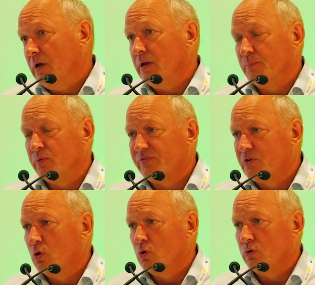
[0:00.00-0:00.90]
a number
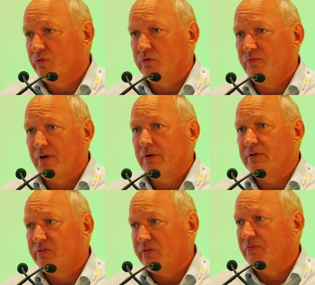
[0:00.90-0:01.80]
of cores of
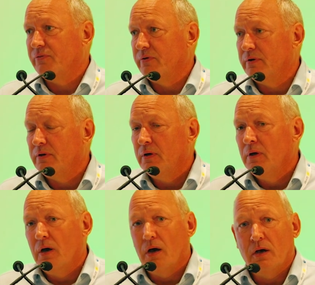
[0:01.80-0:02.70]
various different
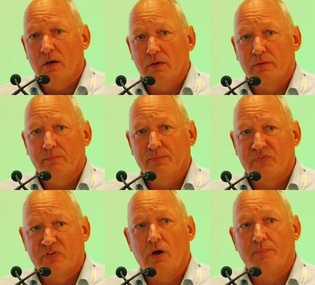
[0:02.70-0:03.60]

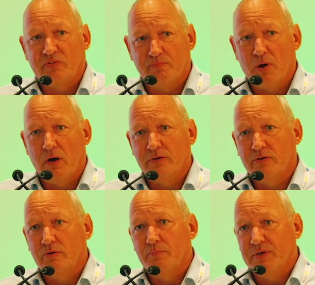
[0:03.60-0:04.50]
types of
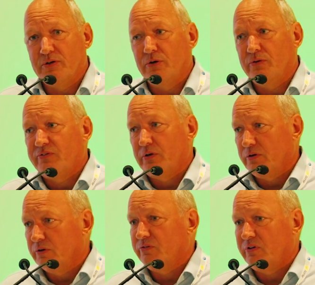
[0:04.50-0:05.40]
binder that have been used, so
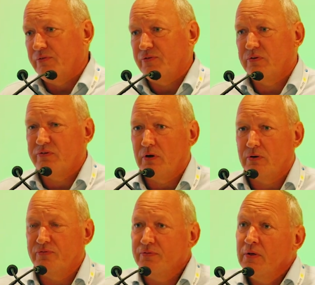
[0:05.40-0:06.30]
you can see for
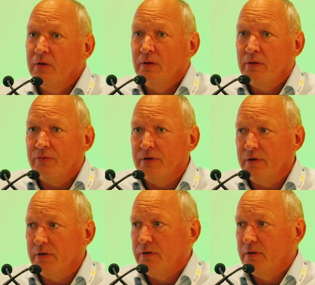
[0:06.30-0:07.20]
yourself
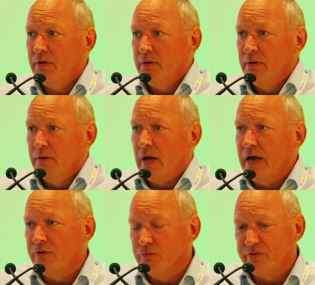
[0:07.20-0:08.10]
the
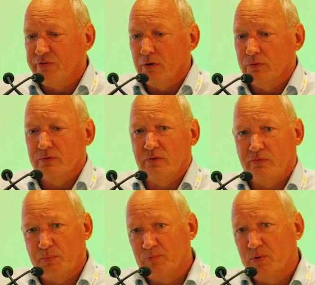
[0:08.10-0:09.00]
end result
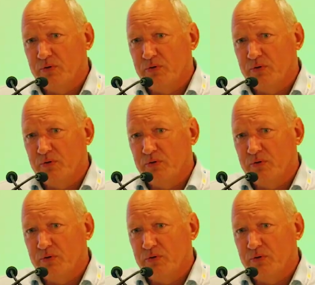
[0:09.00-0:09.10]
that's been